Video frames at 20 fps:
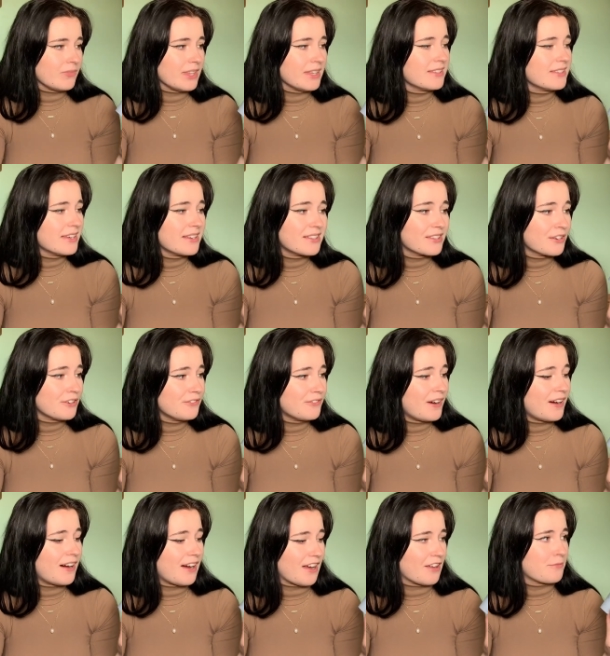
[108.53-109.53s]
So yeah, so
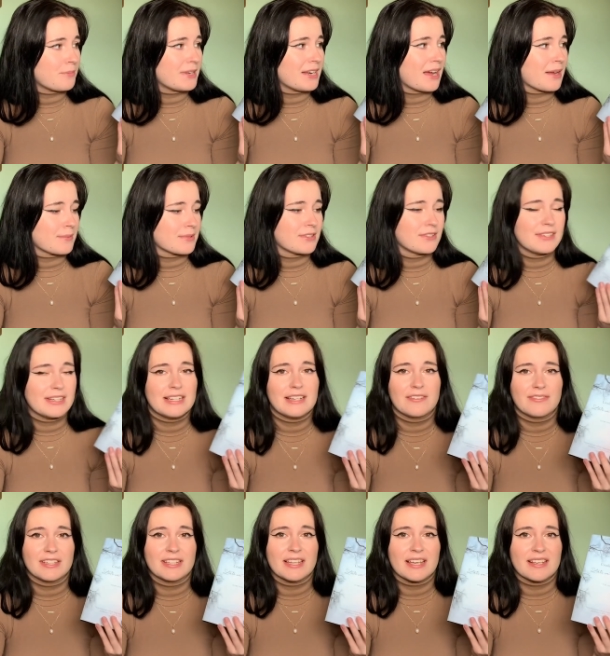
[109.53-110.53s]
far I've been absolutely
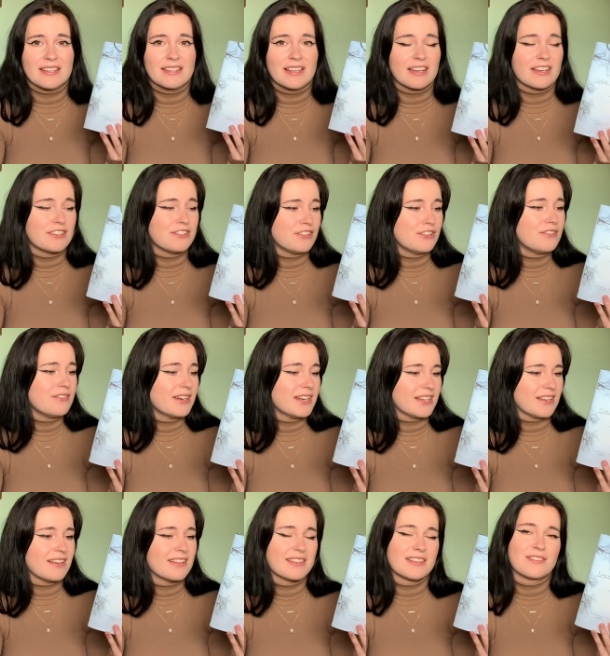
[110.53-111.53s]
loving this, and I do really
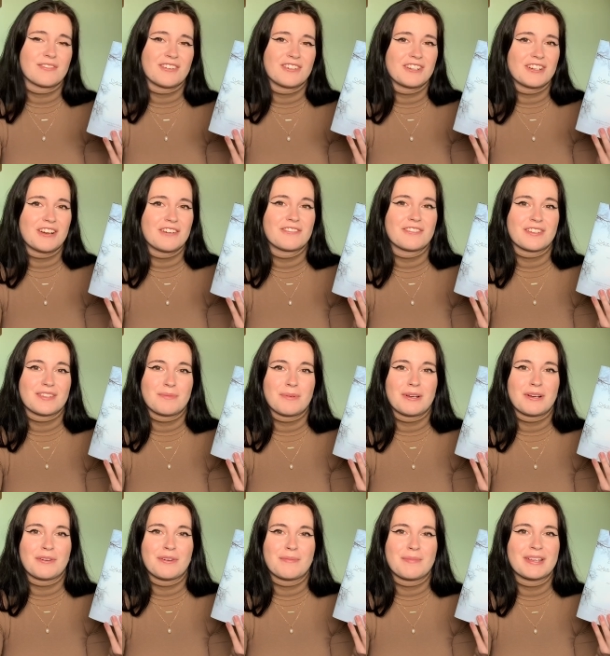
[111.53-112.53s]
like this front cover as
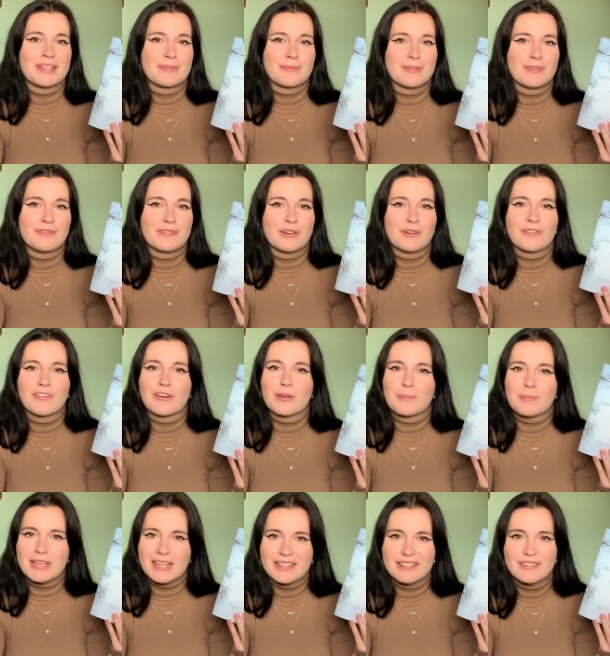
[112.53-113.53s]
well. It makes me feel very
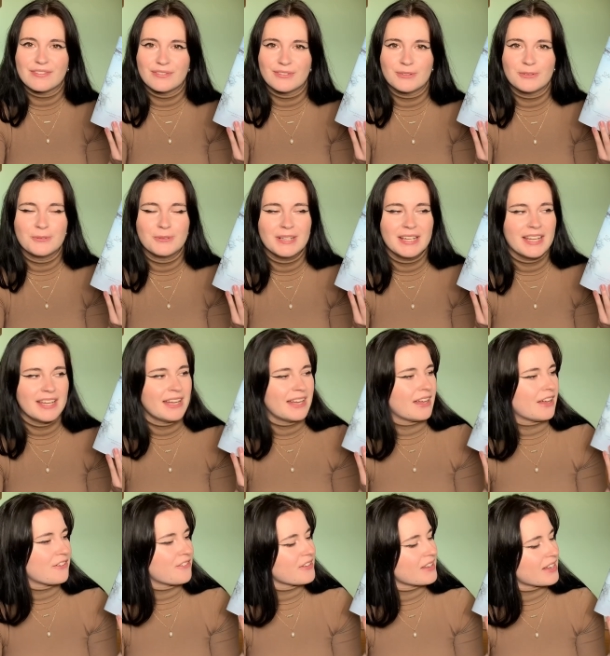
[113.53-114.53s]
peaceful.
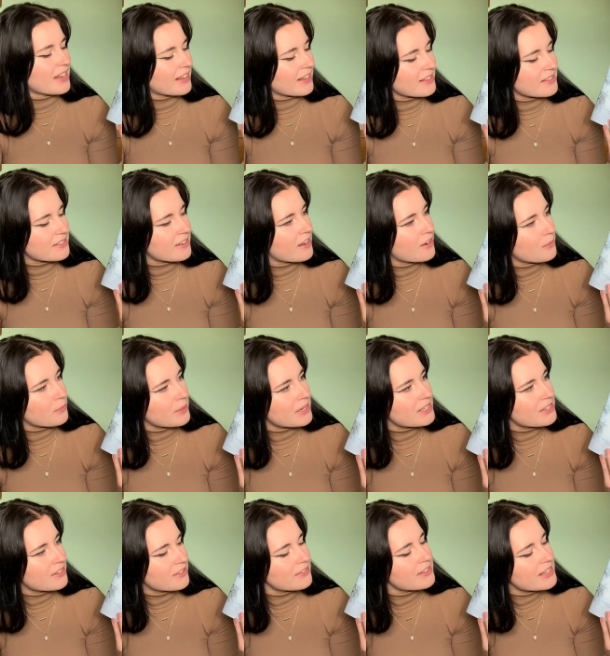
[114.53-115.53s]
I feel like it's kind of
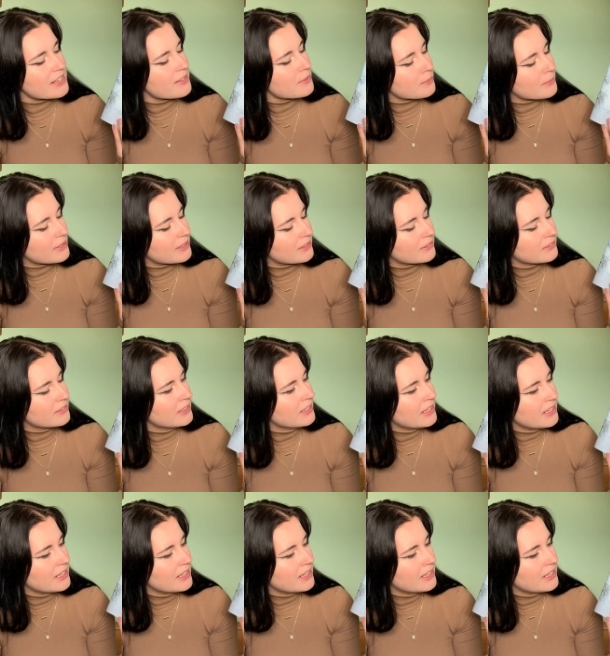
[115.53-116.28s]
wintry as well.